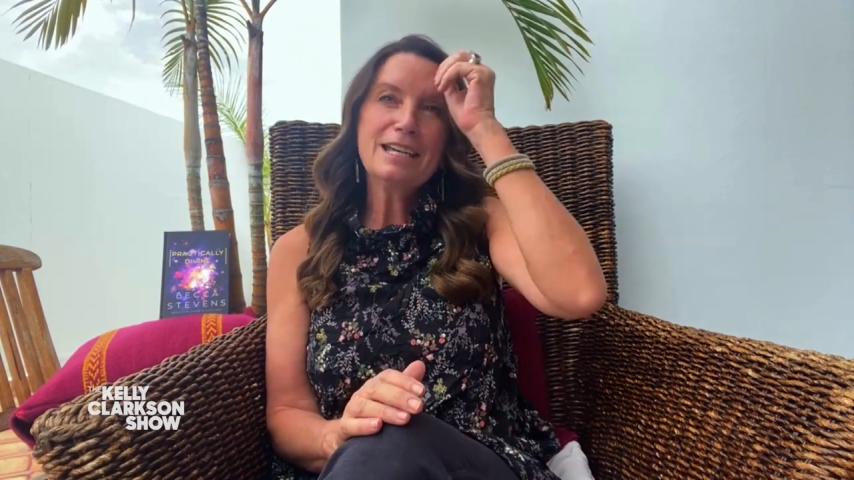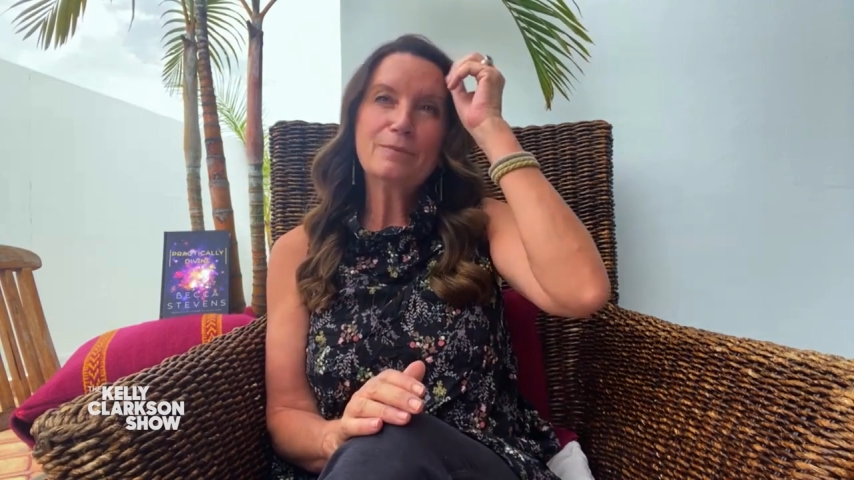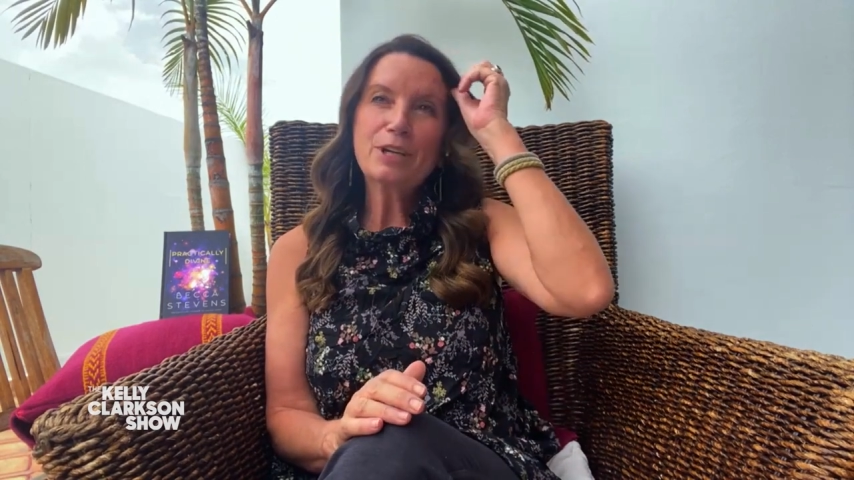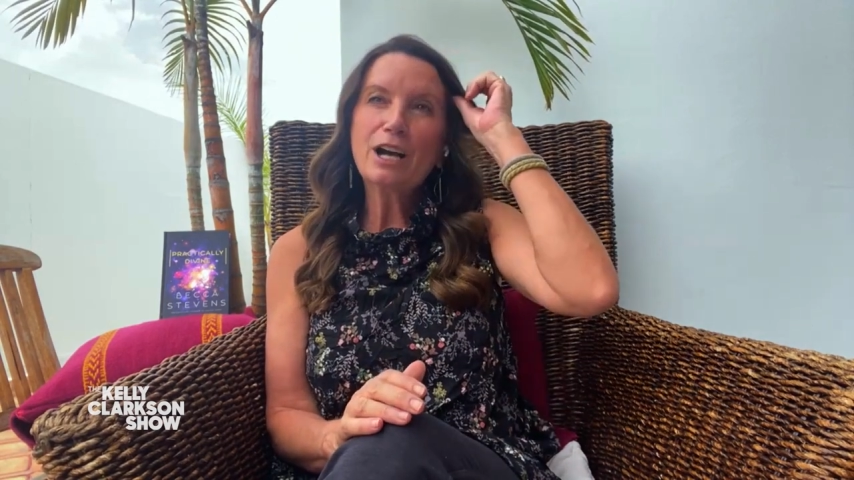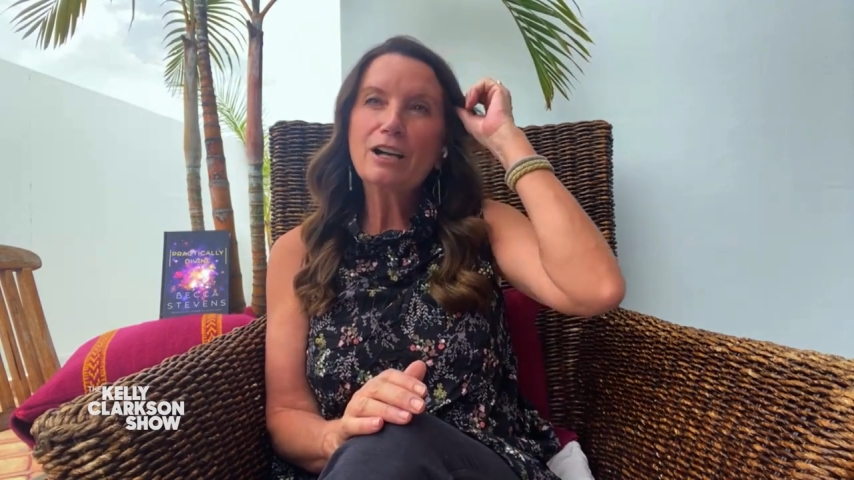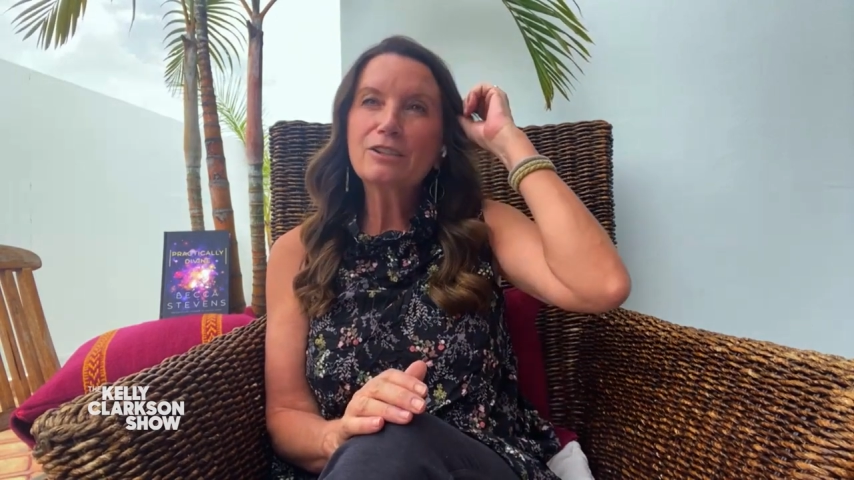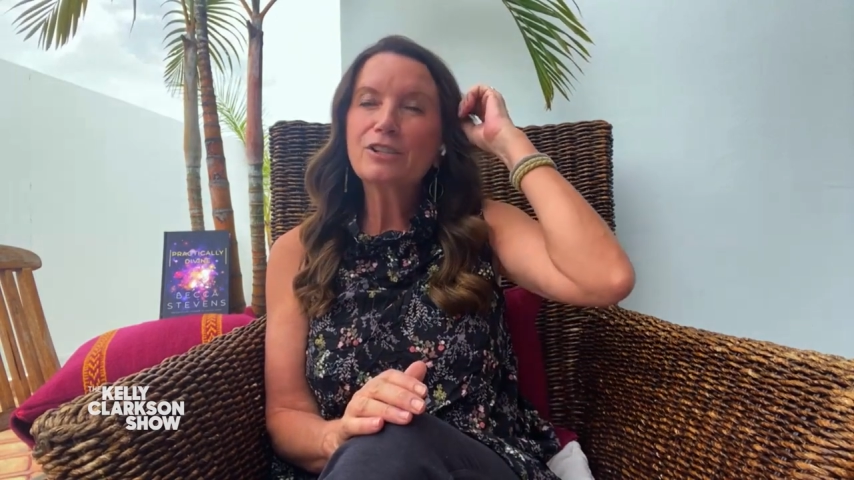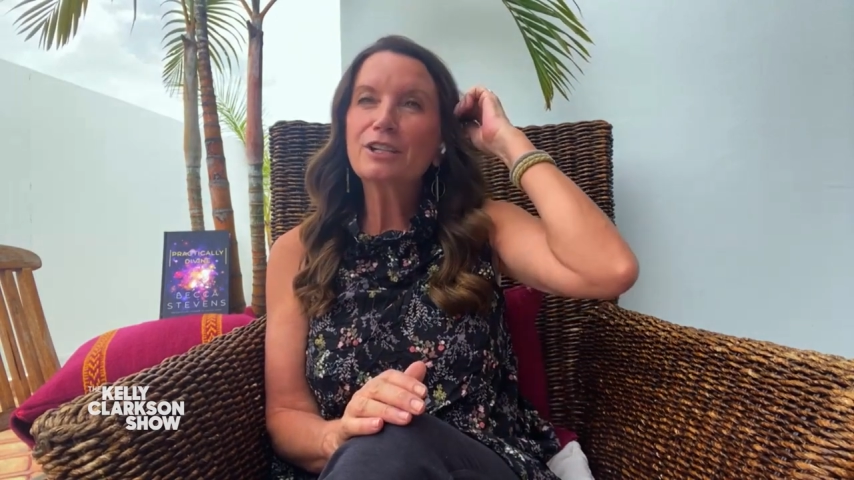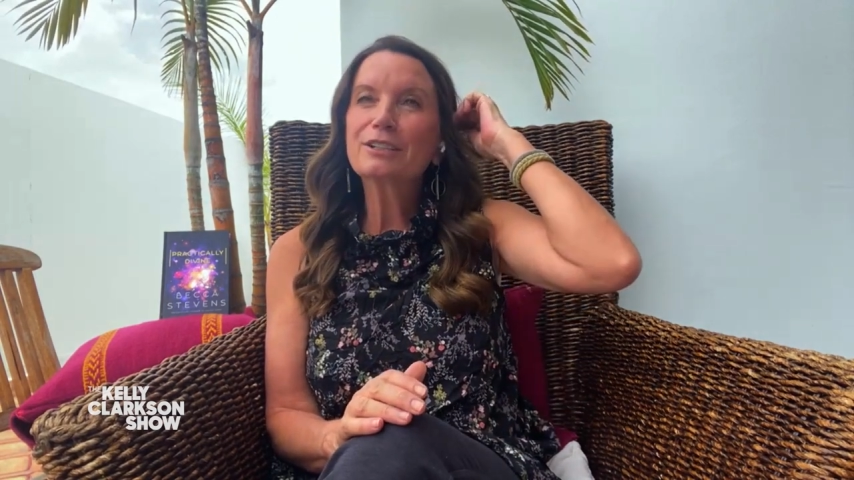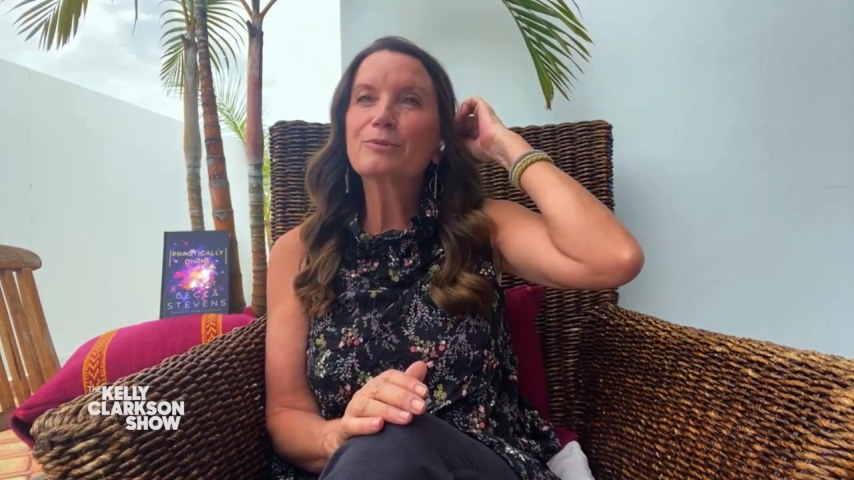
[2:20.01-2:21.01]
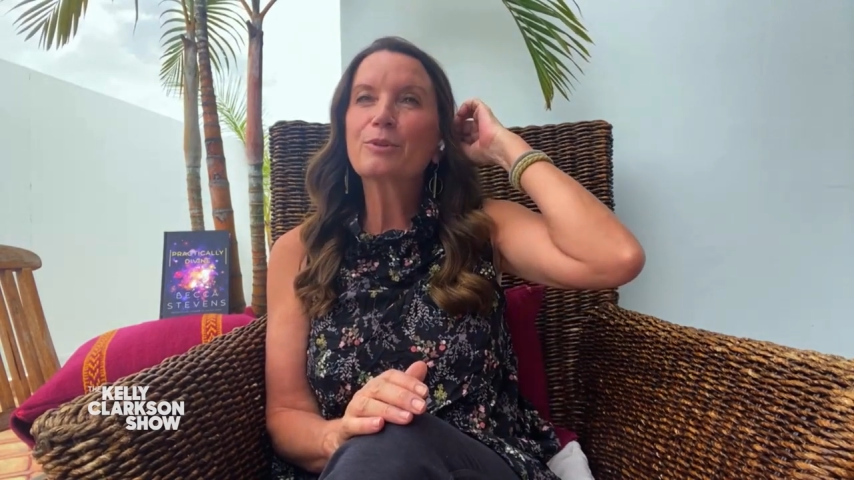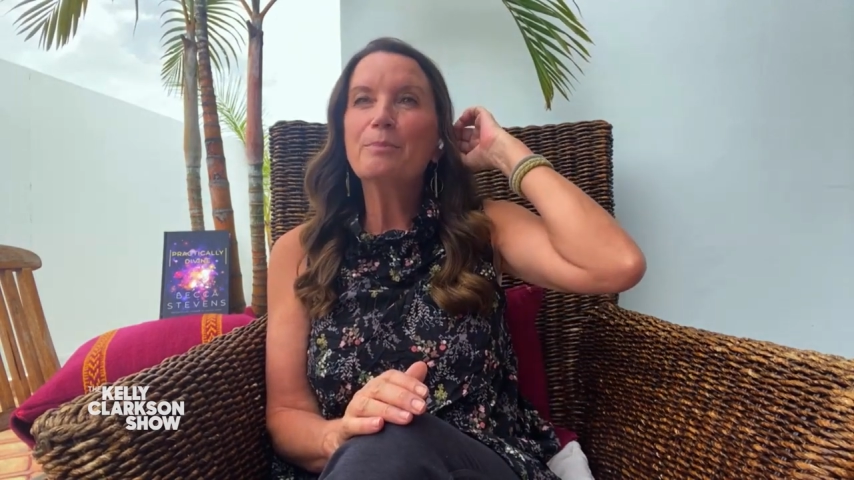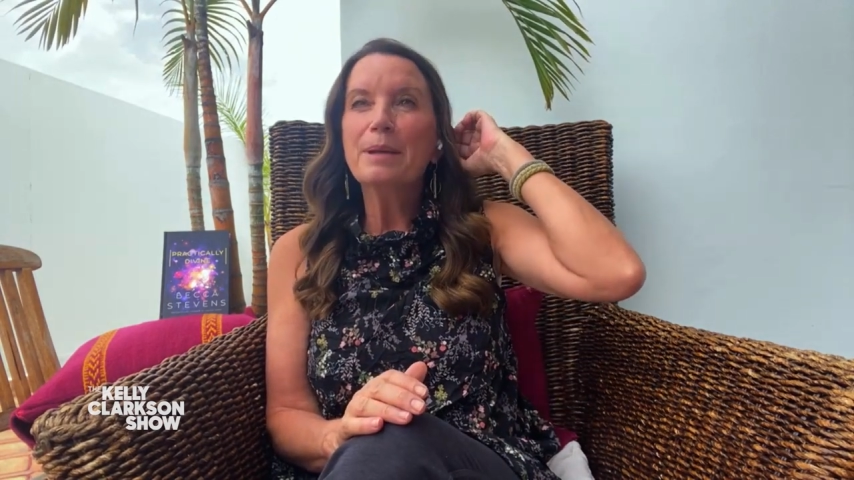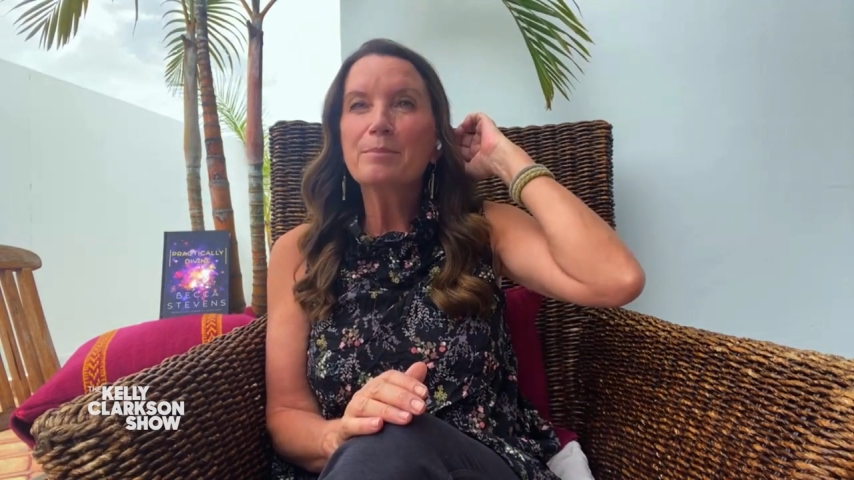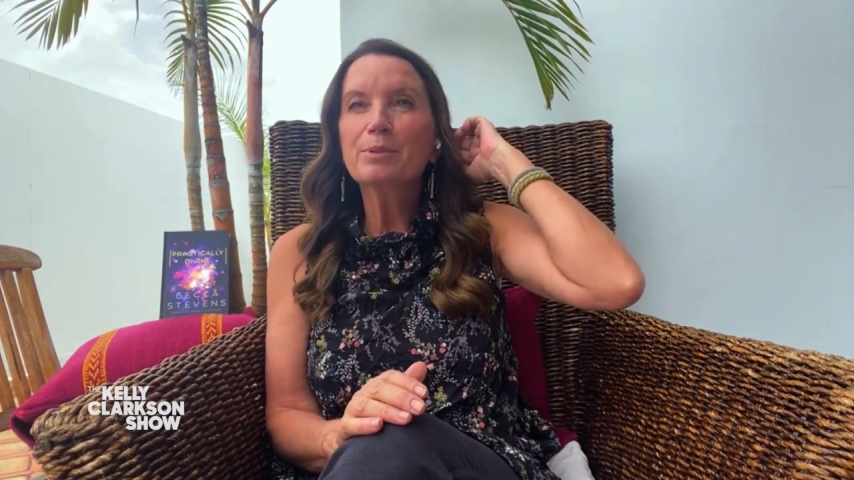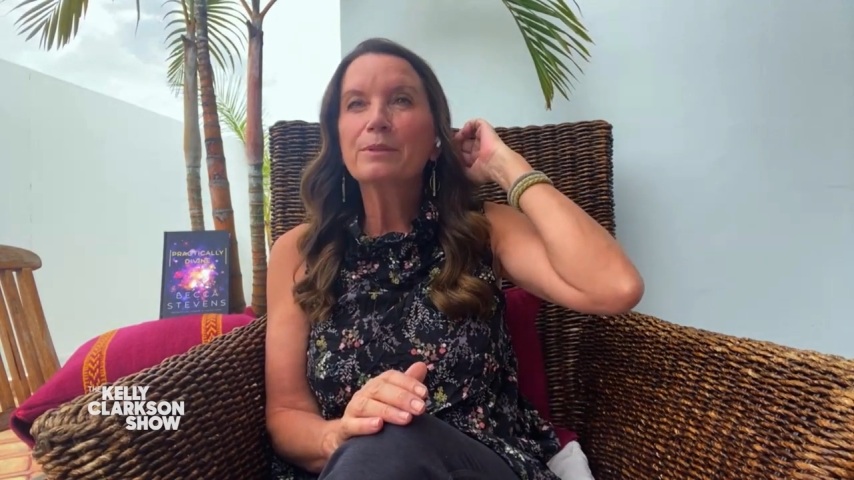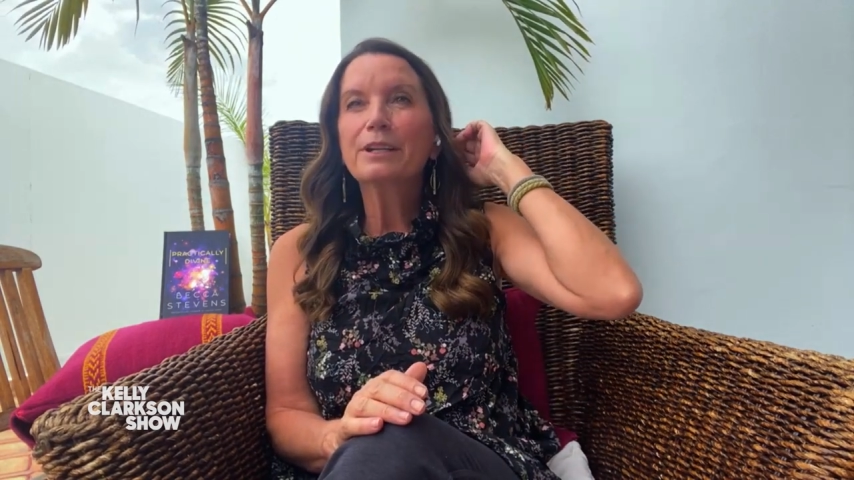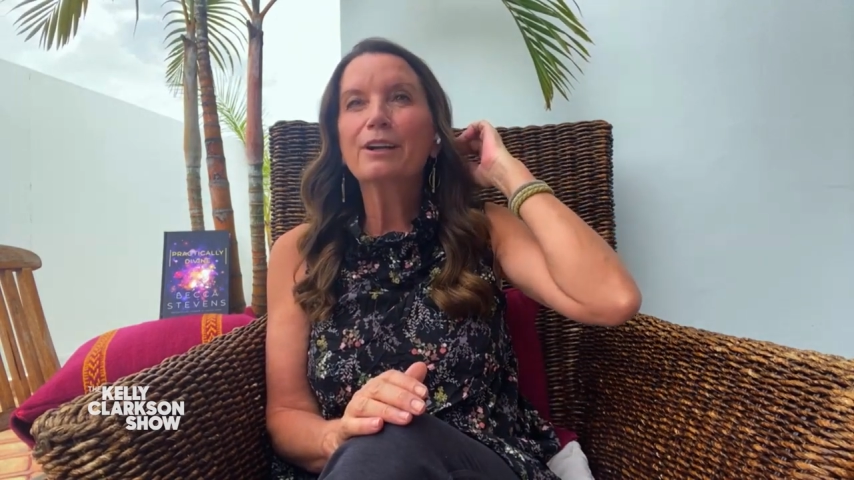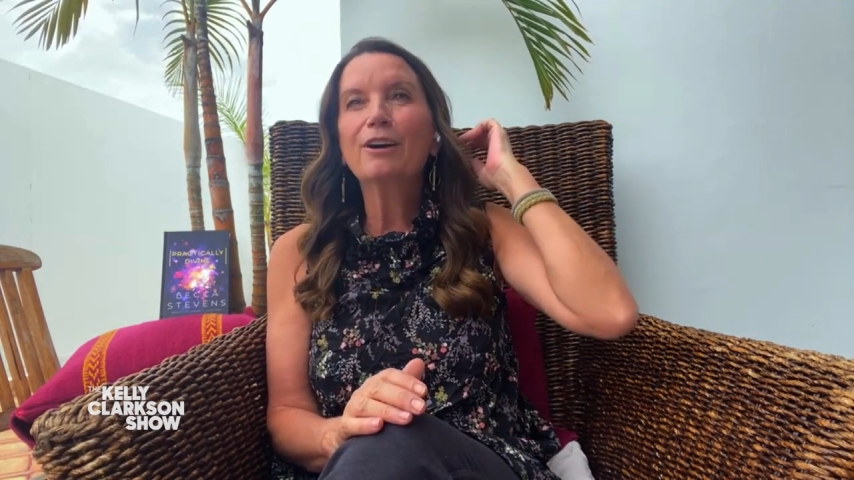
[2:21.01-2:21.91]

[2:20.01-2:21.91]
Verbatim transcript: And we all started remembering